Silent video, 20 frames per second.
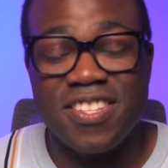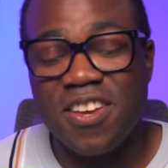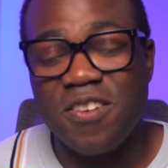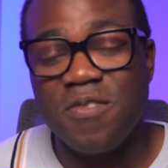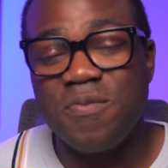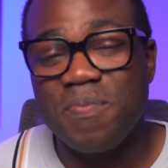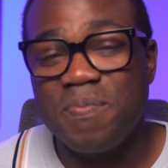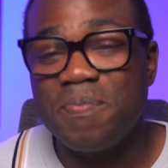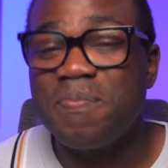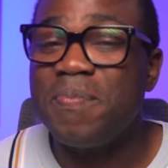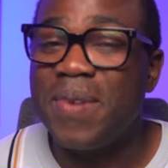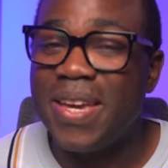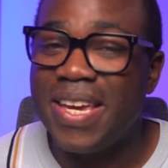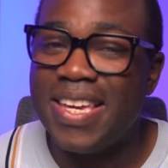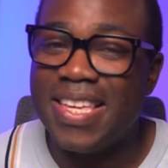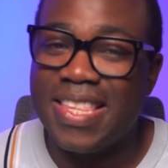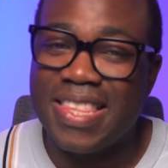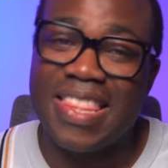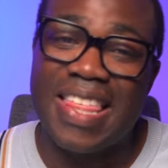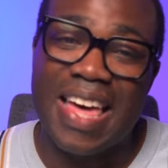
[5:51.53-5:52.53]
Don't
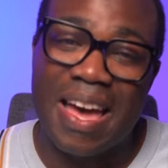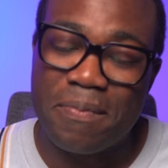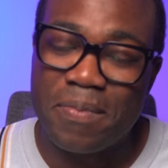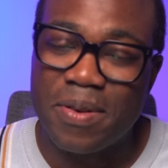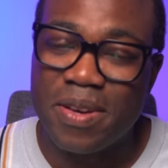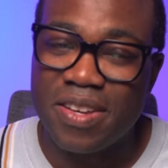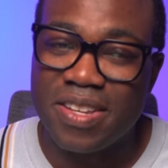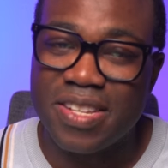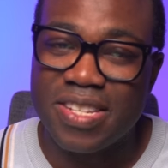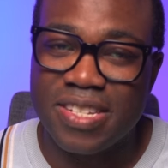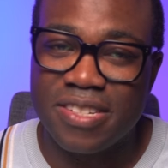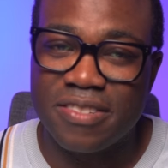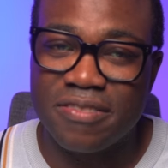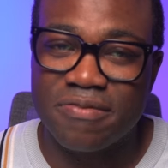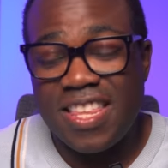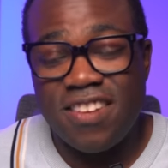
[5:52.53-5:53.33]
be that person.